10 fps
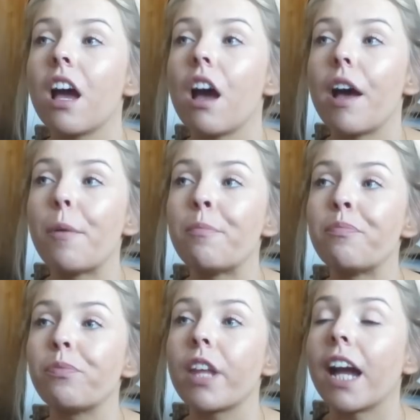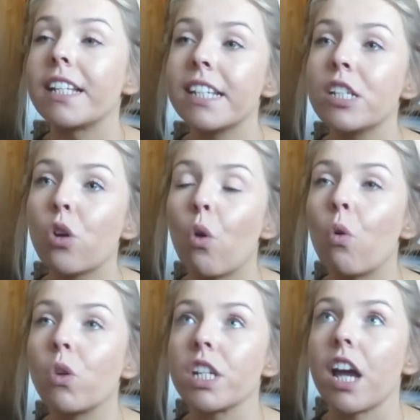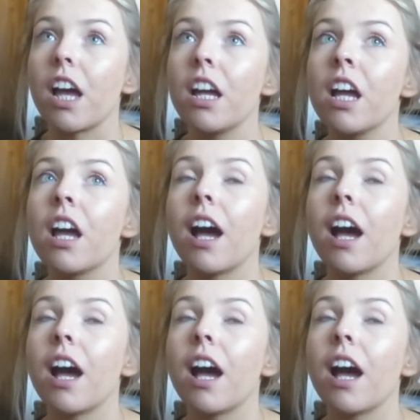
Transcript: um, I did order,